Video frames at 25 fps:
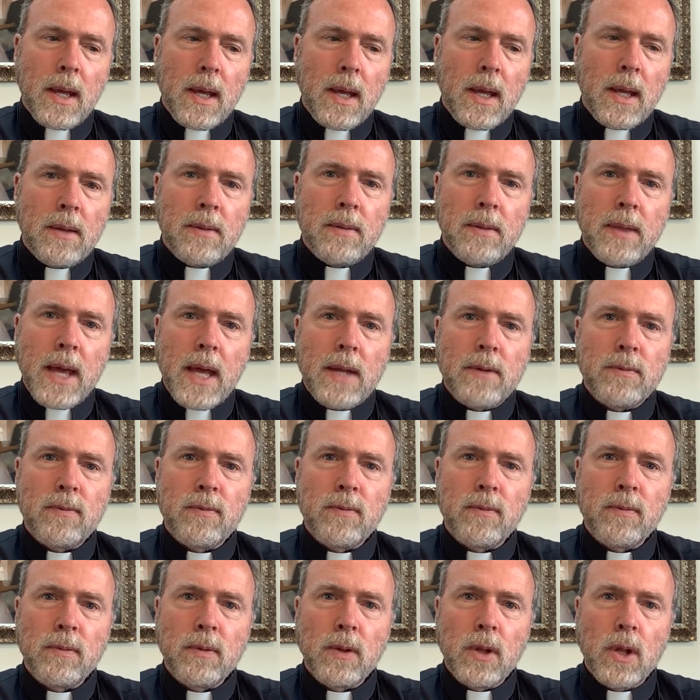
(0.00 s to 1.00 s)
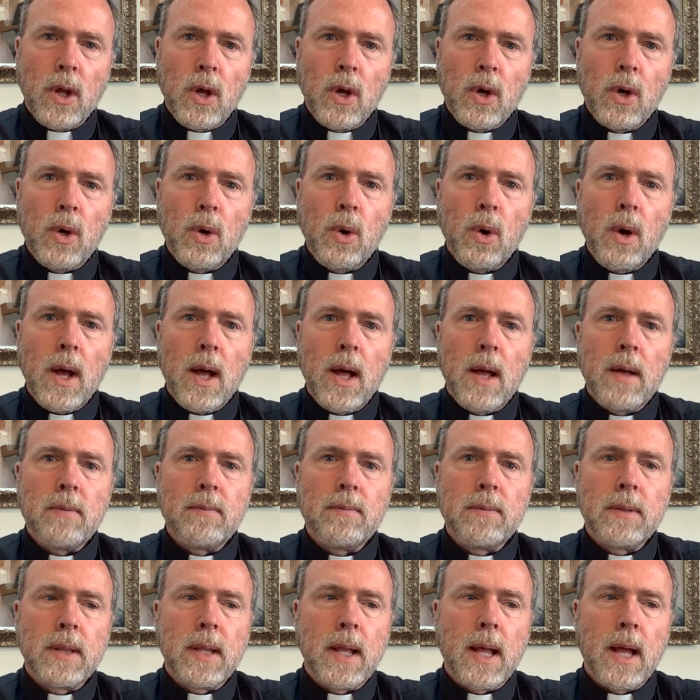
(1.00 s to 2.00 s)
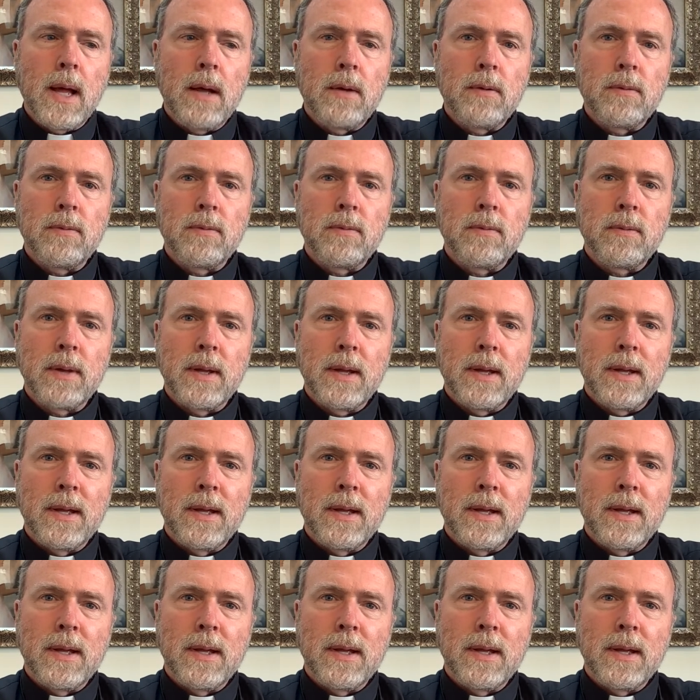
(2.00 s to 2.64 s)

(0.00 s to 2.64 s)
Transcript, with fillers: in that flow of love